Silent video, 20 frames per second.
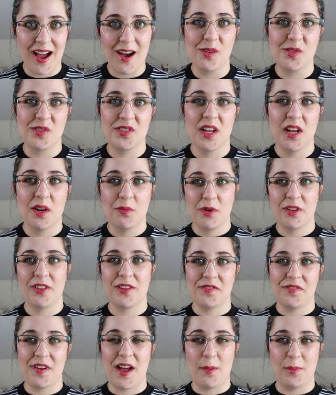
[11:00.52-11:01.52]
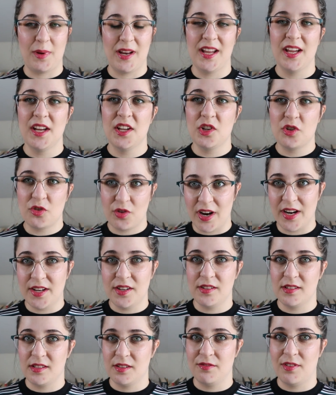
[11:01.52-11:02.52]
house with her family, trying
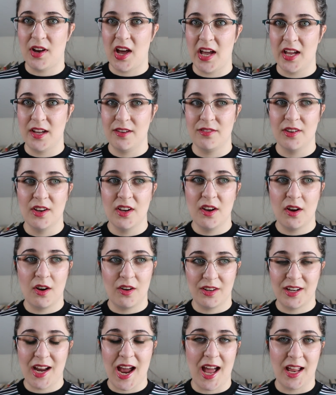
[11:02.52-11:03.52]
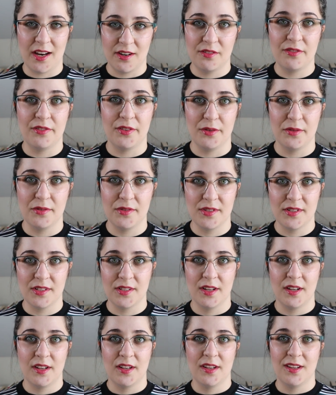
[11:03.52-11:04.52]
to survive on canned
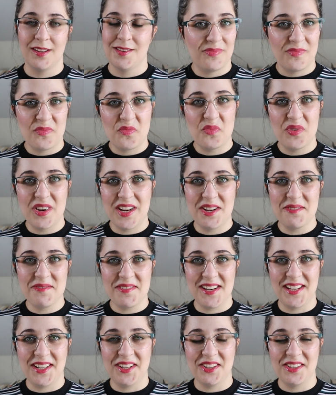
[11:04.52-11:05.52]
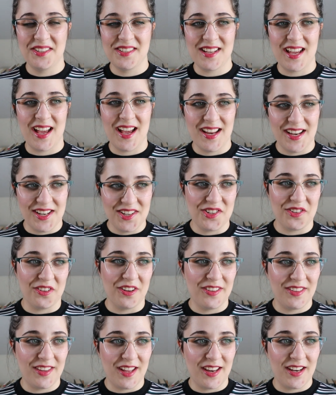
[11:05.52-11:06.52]
foods. Really, really good. I
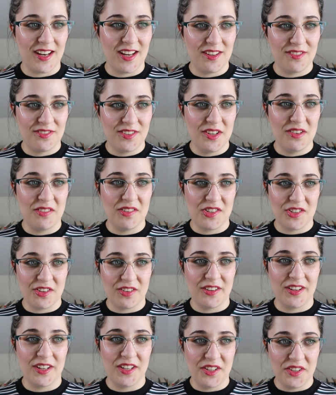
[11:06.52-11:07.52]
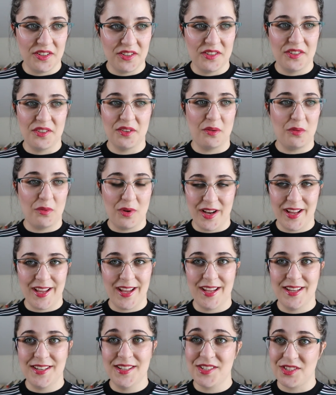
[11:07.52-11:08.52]
enjoyed that. If you enjoy a good
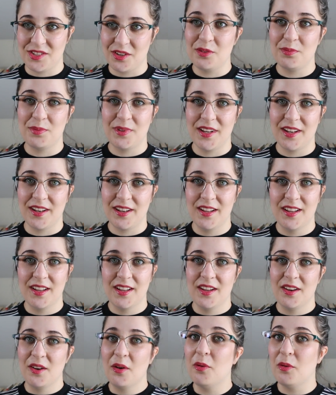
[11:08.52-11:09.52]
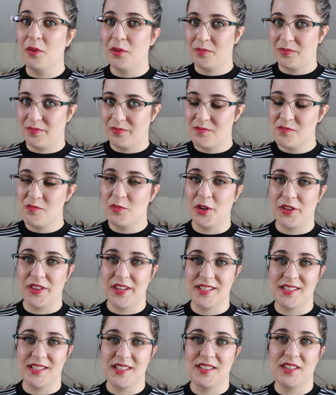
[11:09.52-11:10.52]
YA dystopia, or what
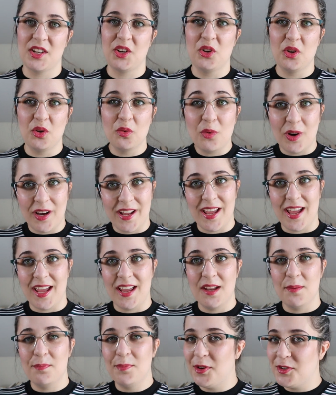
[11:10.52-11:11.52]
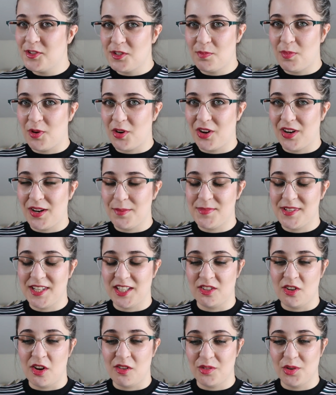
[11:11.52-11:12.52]
this is, a good YA
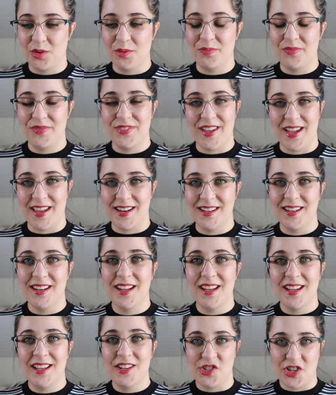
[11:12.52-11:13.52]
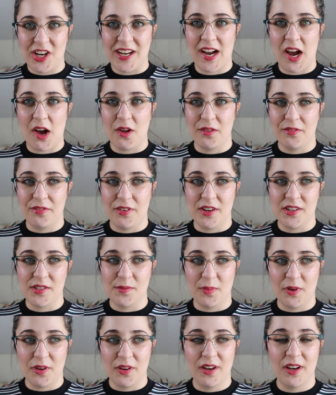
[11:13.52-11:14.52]
post-apocalyptic novel, then check out the
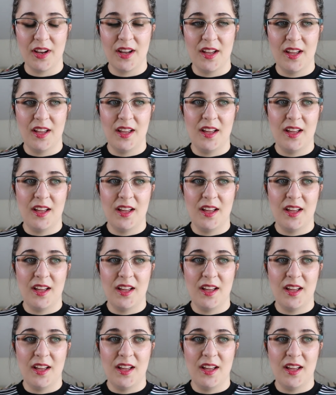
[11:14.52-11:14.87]
first book